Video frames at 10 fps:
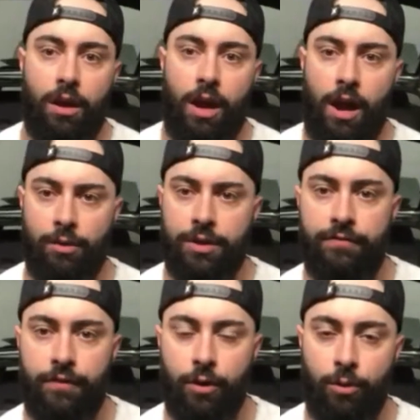Howdy
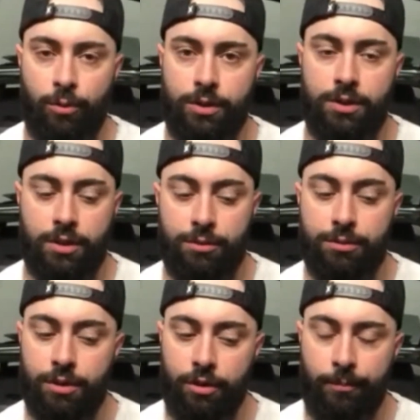folks,
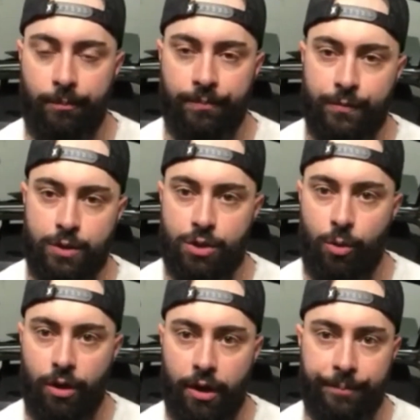YouTube, what's
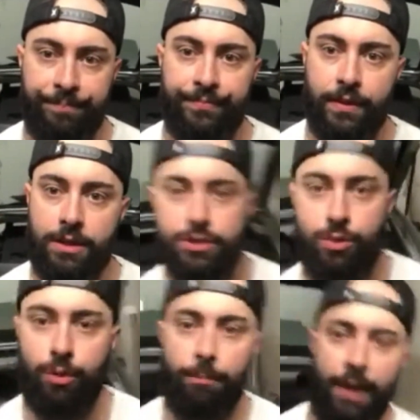going on? So we're